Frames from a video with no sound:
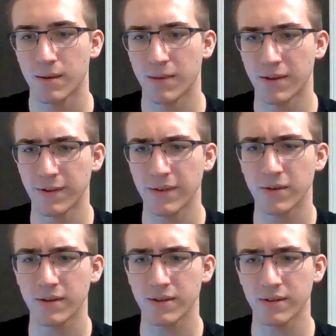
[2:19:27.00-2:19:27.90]
My
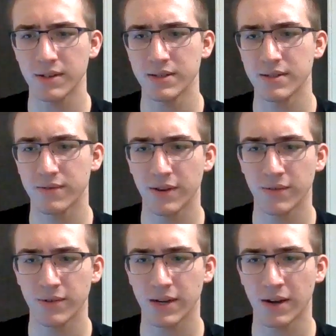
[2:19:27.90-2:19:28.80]
favorite and least
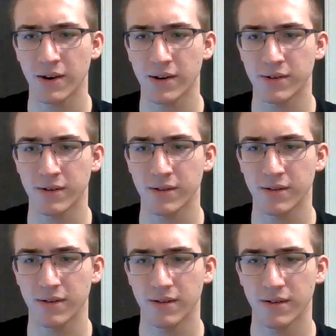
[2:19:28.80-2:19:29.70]
favorite character
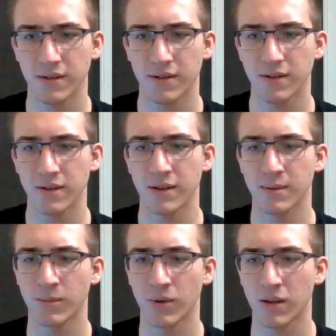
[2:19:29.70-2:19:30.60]

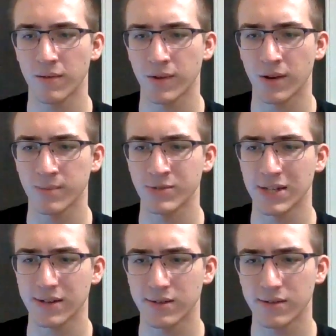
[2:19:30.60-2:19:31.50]
in Brawl of the
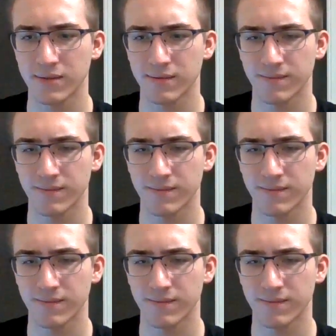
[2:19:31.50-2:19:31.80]
Objects.